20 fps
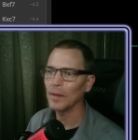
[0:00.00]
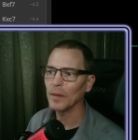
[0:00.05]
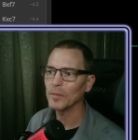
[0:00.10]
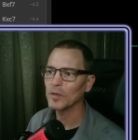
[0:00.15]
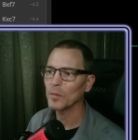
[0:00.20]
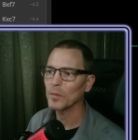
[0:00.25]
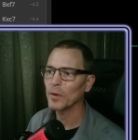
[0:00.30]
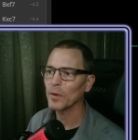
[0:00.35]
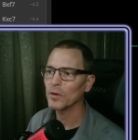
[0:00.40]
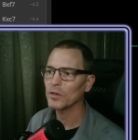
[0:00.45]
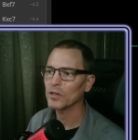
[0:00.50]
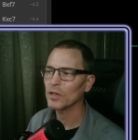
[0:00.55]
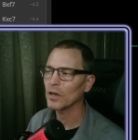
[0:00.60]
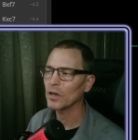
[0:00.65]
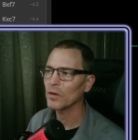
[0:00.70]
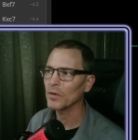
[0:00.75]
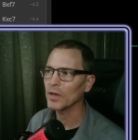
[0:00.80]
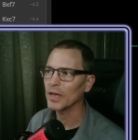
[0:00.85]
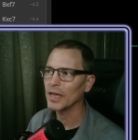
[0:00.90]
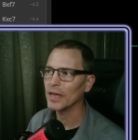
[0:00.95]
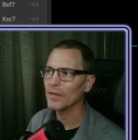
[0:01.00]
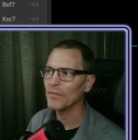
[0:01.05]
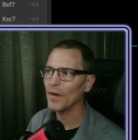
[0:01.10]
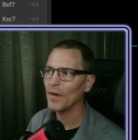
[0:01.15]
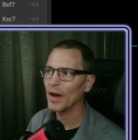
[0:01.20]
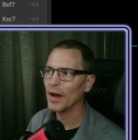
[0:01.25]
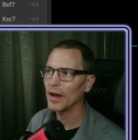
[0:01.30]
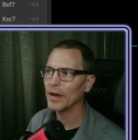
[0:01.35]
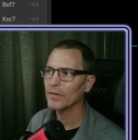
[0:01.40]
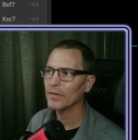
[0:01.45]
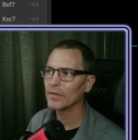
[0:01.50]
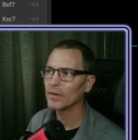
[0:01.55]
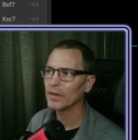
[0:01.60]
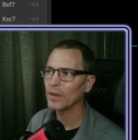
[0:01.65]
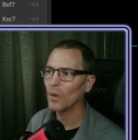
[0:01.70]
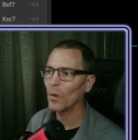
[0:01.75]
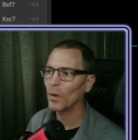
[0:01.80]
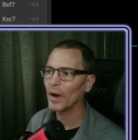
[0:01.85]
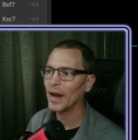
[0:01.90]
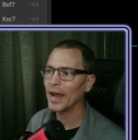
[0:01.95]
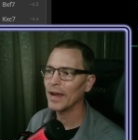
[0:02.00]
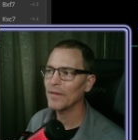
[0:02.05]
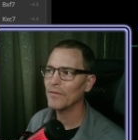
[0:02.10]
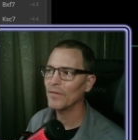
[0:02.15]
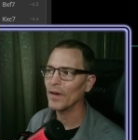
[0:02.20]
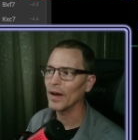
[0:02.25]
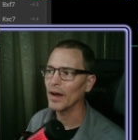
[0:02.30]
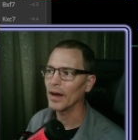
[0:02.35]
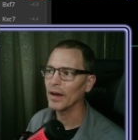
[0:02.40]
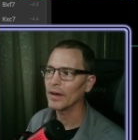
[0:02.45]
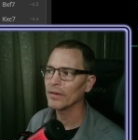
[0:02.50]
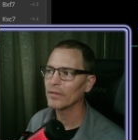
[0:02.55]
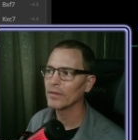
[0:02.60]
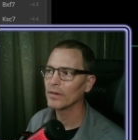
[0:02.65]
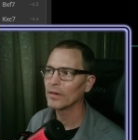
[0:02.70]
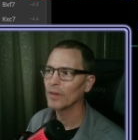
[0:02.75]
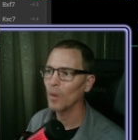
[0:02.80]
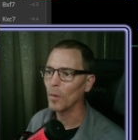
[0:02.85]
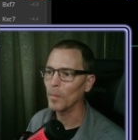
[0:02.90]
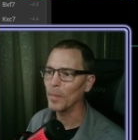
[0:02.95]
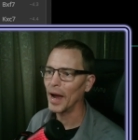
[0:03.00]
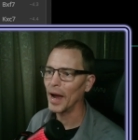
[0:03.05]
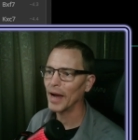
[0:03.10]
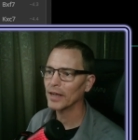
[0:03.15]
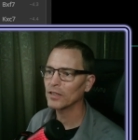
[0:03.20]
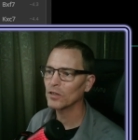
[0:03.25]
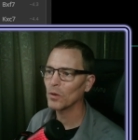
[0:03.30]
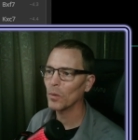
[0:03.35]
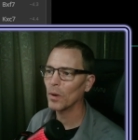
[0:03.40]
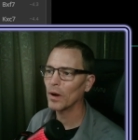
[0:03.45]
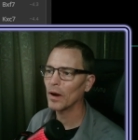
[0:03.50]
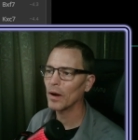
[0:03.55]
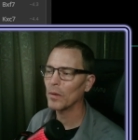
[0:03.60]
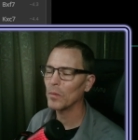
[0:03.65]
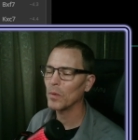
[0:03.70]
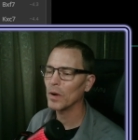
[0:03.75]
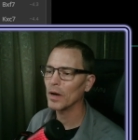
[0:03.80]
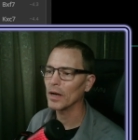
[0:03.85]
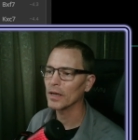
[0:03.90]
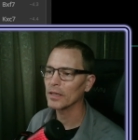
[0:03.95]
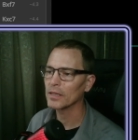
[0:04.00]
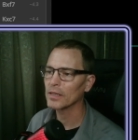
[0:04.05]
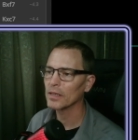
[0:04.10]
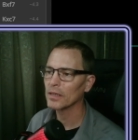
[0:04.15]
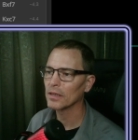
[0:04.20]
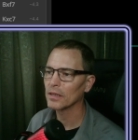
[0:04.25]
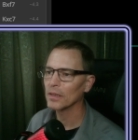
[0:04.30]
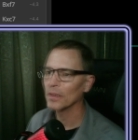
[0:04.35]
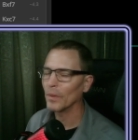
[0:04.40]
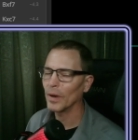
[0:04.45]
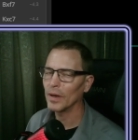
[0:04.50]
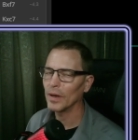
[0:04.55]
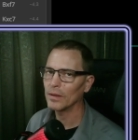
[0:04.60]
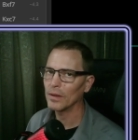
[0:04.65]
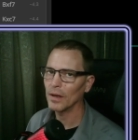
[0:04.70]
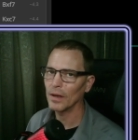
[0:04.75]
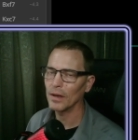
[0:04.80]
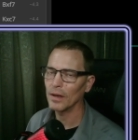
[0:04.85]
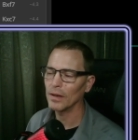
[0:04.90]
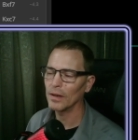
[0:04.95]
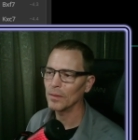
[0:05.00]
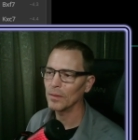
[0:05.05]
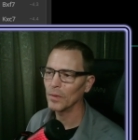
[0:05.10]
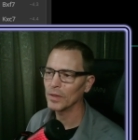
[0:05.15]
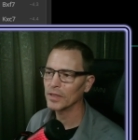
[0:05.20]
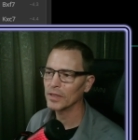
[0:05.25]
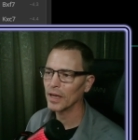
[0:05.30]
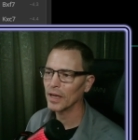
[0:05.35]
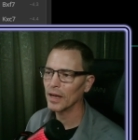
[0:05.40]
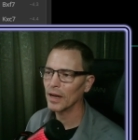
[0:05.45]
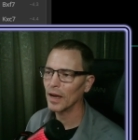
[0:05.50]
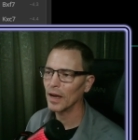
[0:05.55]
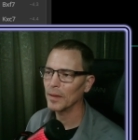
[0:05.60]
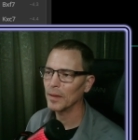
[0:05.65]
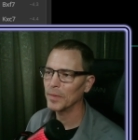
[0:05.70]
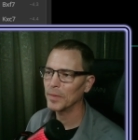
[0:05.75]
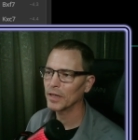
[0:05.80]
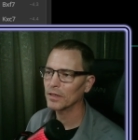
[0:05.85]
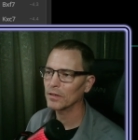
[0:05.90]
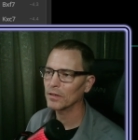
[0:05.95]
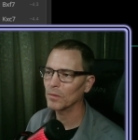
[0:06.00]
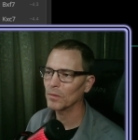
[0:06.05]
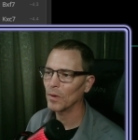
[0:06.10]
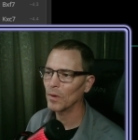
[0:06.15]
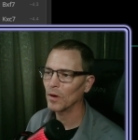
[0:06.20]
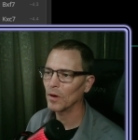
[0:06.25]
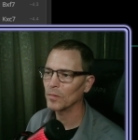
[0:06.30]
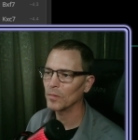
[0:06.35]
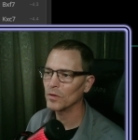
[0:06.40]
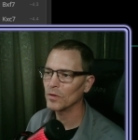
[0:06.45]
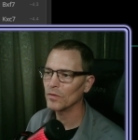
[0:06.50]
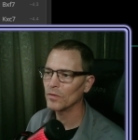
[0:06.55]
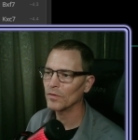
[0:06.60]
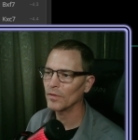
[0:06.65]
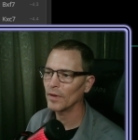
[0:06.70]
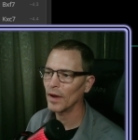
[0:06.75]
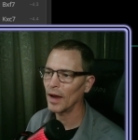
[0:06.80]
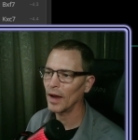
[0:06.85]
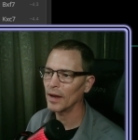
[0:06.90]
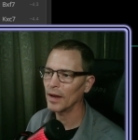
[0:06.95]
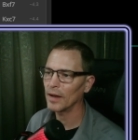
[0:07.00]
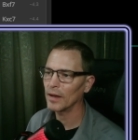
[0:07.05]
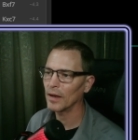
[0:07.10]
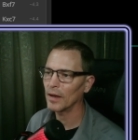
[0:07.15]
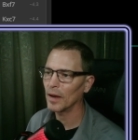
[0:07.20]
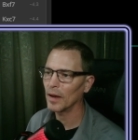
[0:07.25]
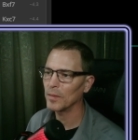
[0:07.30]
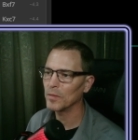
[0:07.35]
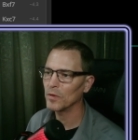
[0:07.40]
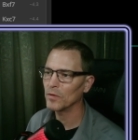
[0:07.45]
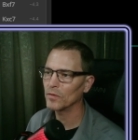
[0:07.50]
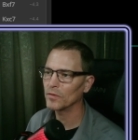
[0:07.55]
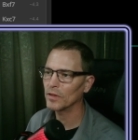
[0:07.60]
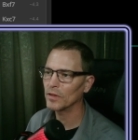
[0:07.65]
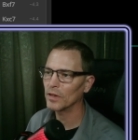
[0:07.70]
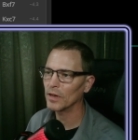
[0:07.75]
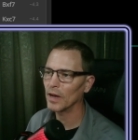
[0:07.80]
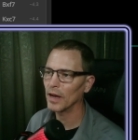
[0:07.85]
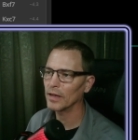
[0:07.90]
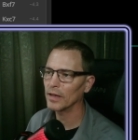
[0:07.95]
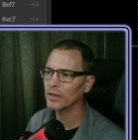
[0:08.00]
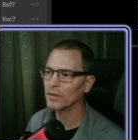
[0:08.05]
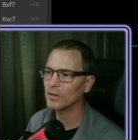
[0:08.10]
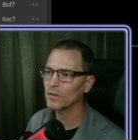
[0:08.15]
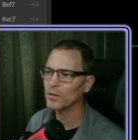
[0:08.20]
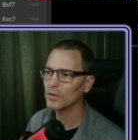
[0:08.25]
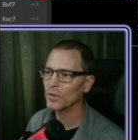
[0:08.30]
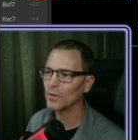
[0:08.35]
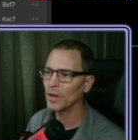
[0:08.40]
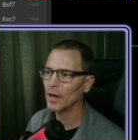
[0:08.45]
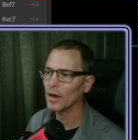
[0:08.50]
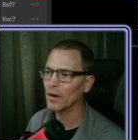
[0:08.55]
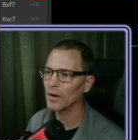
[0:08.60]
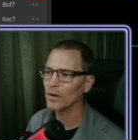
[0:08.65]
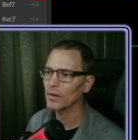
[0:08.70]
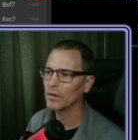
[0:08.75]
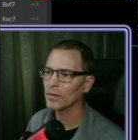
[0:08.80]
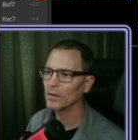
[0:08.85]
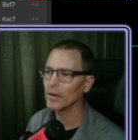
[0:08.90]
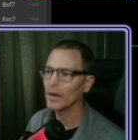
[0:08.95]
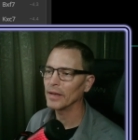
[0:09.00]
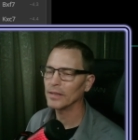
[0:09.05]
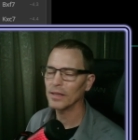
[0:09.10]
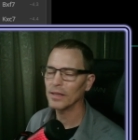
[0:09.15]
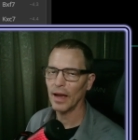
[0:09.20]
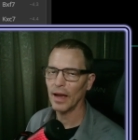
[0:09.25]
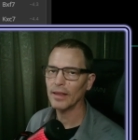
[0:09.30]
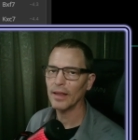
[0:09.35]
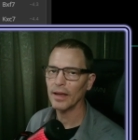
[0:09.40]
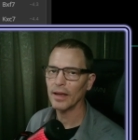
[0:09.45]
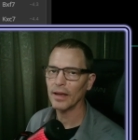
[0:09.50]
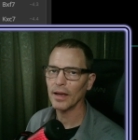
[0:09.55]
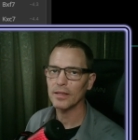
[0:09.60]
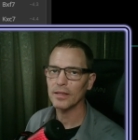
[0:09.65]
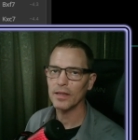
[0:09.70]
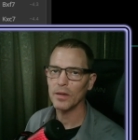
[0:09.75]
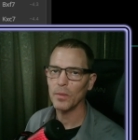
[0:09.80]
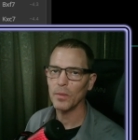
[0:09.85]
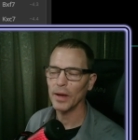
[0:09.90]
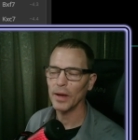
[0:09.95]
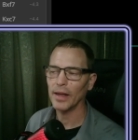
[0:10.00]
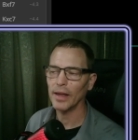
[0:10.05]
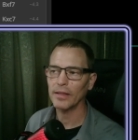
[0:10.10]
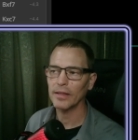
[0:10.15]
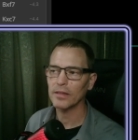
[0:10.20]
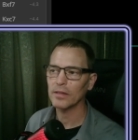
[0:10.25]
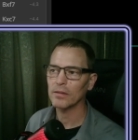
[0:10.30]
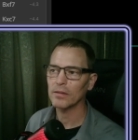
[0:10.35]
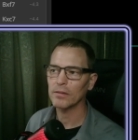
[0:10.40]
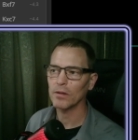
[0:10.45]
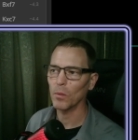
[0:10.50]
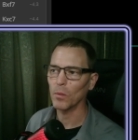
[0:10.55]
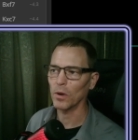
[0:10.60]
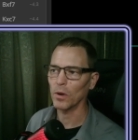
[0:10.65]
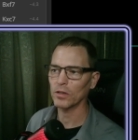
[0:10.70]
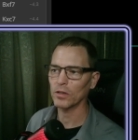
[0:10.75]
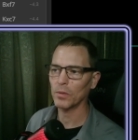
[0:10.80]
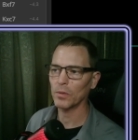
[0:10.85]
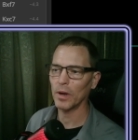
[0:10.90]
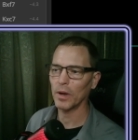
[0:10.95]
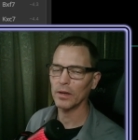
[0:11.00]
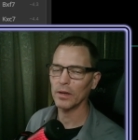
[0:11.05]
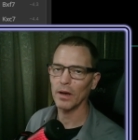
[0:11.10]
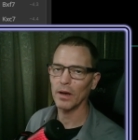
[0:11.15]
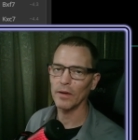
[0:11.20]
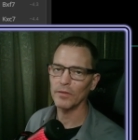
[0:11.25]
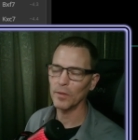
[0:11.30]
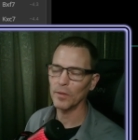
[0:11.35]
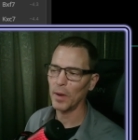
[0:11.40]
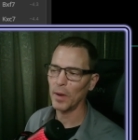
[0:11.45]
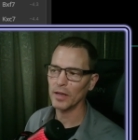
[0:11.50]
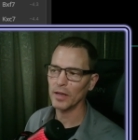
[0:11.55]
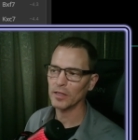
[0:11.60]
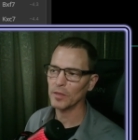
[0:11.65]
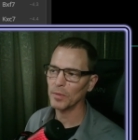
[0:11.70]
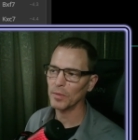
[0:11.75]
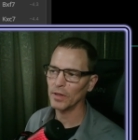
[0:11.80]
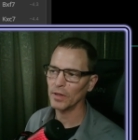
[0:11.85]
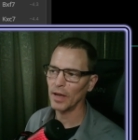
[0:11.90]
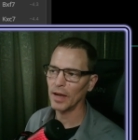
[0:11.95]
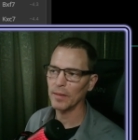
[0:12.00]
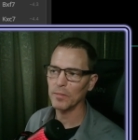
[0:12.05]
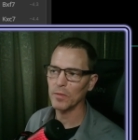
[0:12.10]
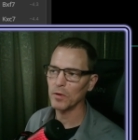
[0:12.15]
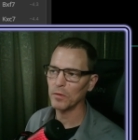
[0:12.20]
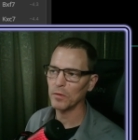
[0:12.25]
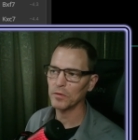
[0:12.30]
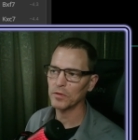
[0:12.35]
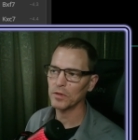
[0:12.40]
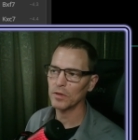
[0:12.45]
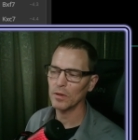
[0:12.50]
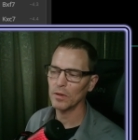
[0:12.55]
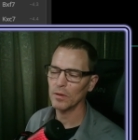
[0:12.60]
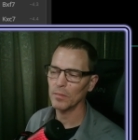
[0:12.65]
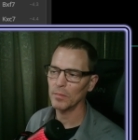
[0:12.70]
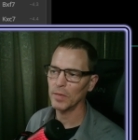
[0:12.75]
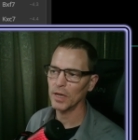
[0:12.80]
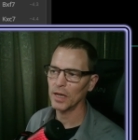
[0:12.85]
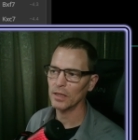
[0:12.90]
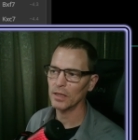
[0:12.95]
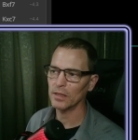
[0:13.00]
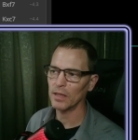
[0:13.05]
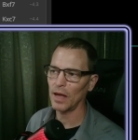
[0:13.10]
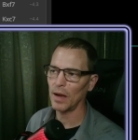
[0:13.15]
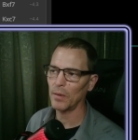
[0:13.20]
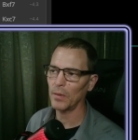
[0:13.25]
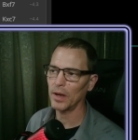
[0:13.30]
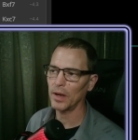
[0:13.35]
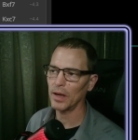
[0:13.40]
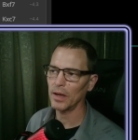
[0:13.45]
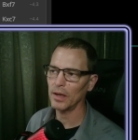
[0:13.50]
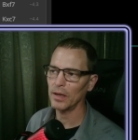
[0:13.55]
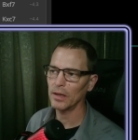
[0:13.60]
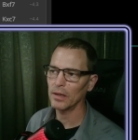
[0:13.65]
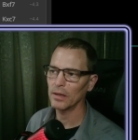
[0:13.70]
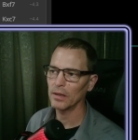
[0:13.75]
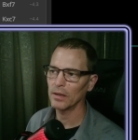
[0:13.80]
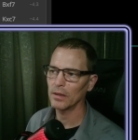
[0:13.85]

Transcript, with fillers: I'm supposed to go to e5 or a5 or back to where I was. Well, uh, once again, I picked the wrong move. I, I moved the knight to there. I, I think I see why that's the worst one of the possible knight moves, because that way...